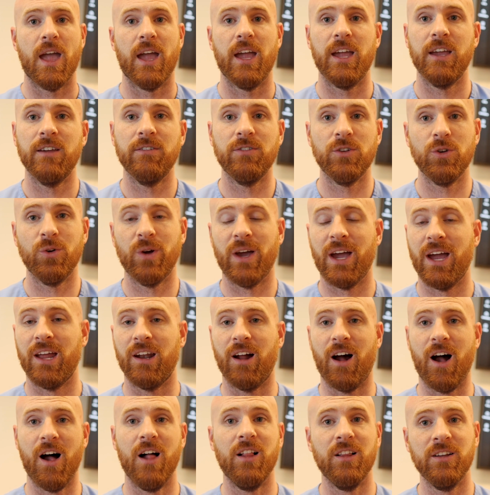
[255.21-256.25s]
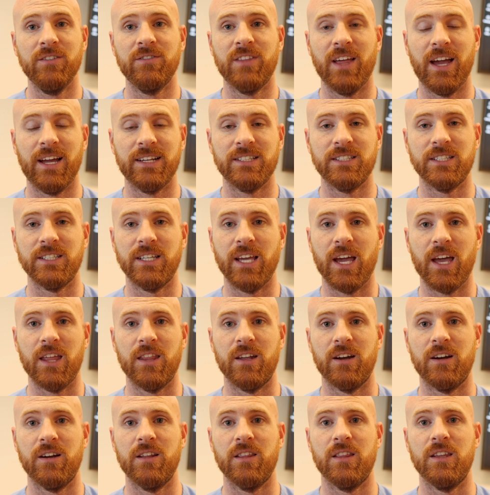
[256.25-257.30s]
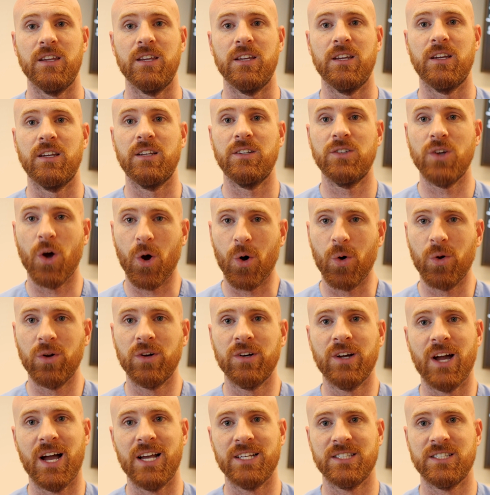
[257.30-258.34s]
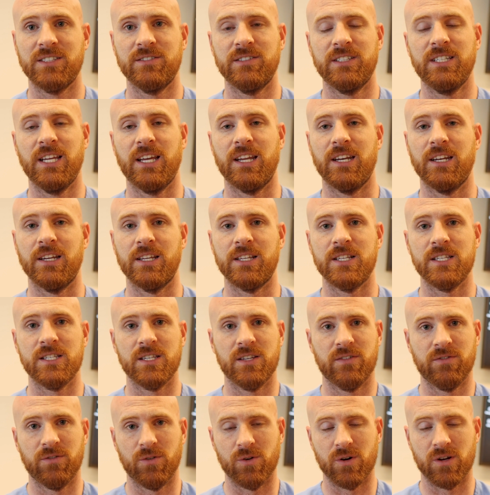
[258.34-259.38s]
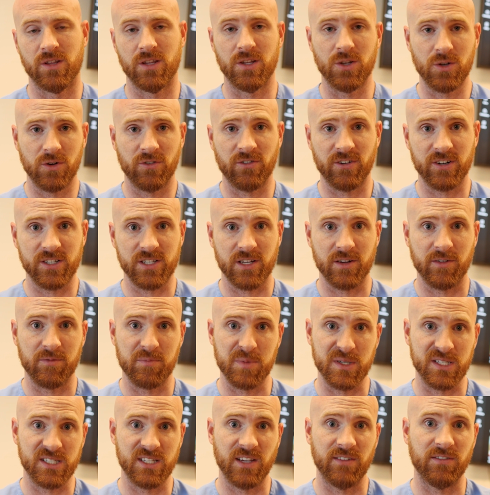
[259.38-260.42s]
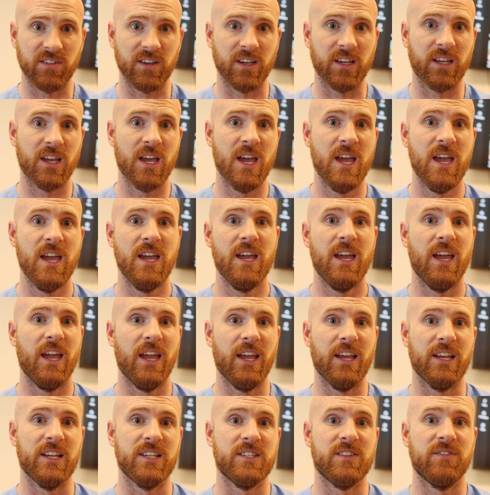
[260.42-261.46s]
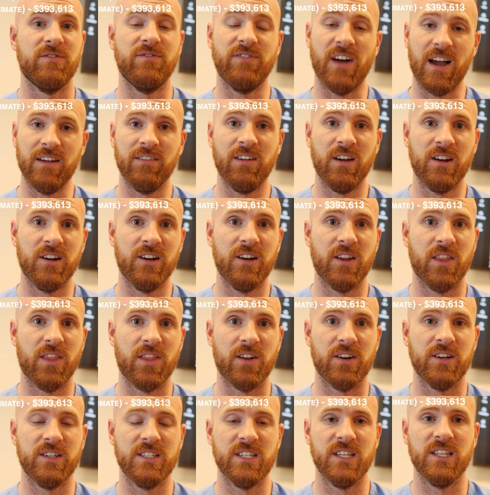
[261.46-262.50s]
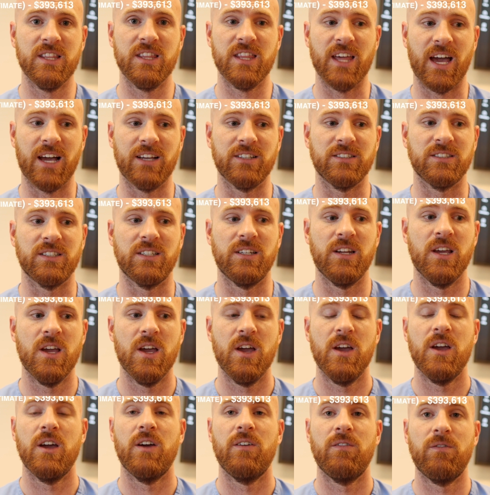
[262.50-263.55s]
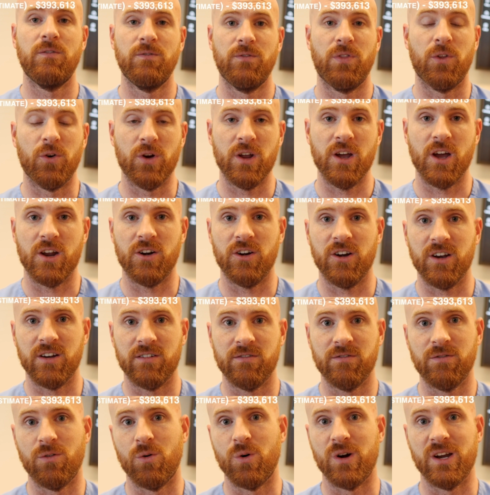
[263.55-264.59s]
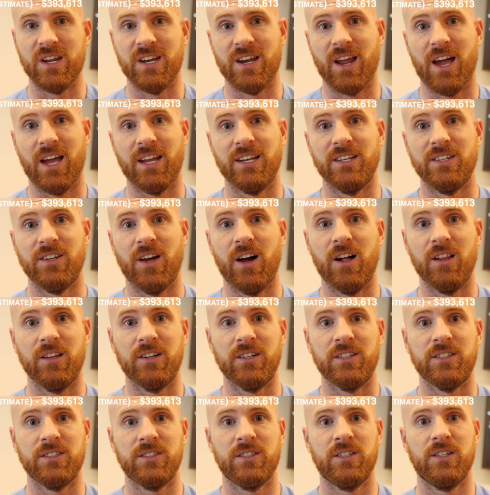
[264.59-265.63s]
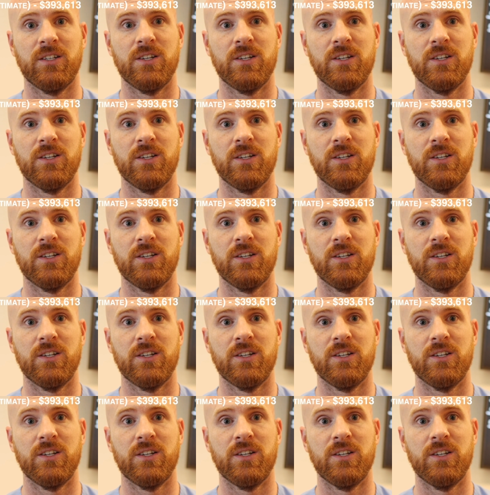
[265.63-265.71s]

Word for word: If you add all of that together, the total cost of attendance for the University of Pacific is $513,349.